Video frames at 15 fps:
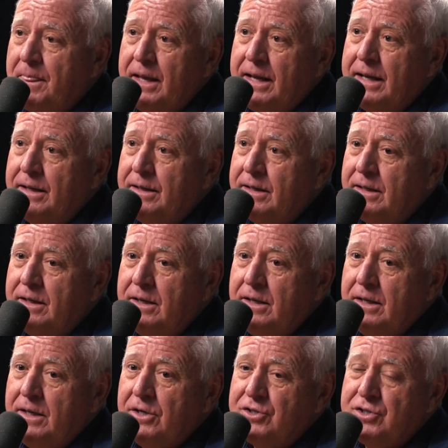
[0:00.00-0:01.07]
And uh,
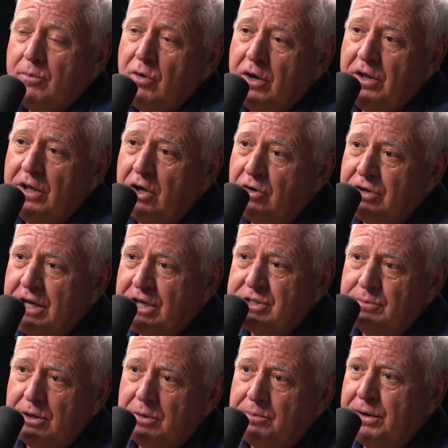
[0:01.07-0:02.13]
somewhere in the
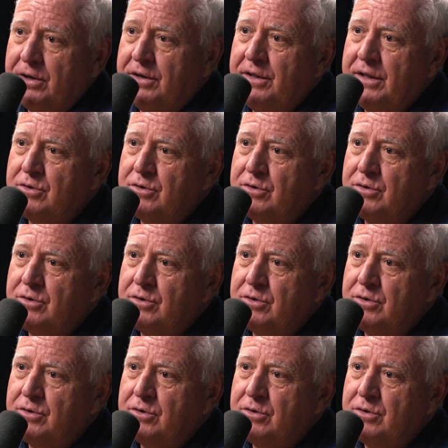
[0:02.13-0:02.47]
intertestamental period,